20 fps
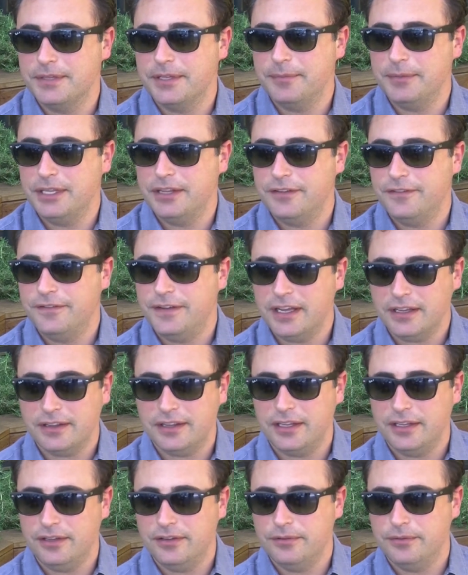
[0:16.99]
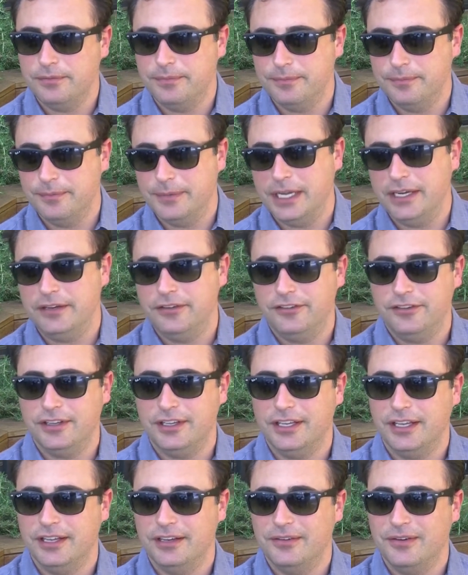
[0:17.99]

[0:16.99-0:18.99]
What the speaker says: I mean, the fact that you managed to get